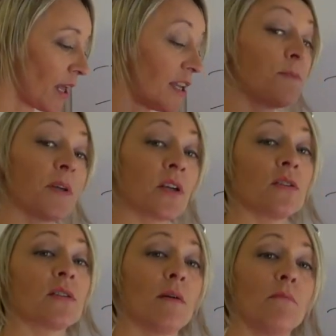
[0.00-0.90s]
it's
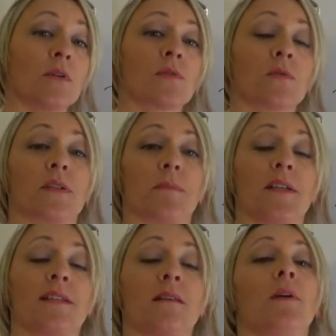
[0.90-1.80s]
because their muscles are being
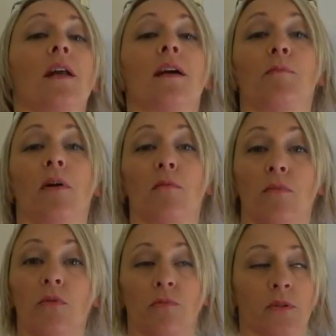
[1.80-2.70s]
stimulated by
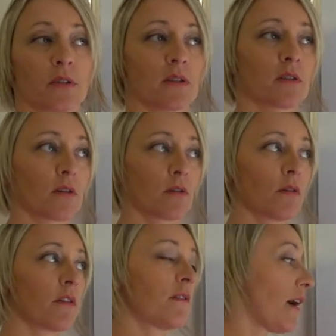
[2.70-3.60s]
the movements.
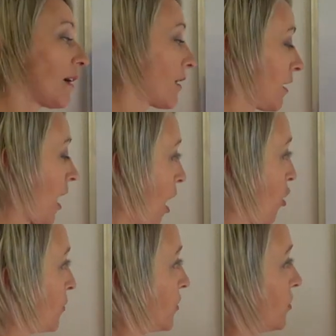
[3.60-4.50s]
So that can
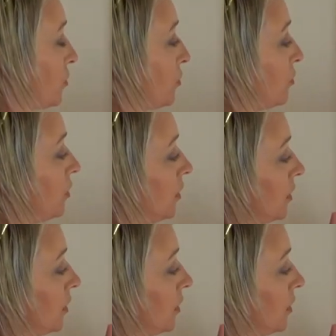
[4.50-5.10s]
help to